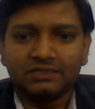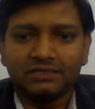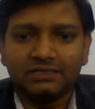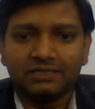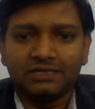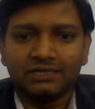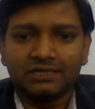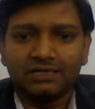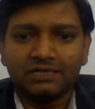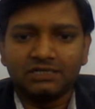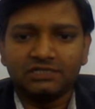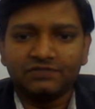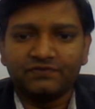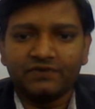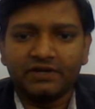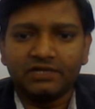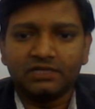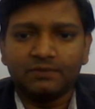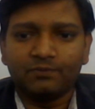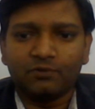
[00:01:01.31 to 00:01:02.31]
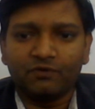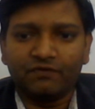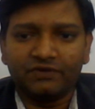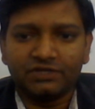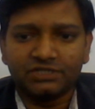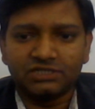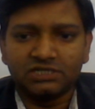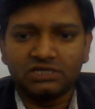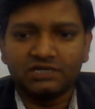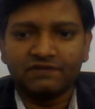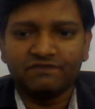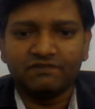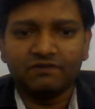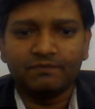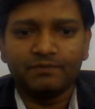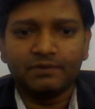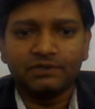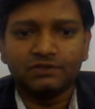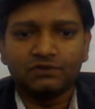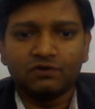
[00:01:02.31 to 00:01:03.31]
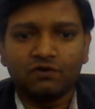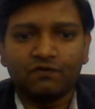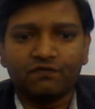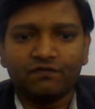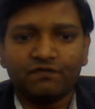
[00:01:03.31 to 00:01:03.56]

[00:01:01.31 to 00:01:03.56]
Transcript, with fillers: They cultivate the professional development of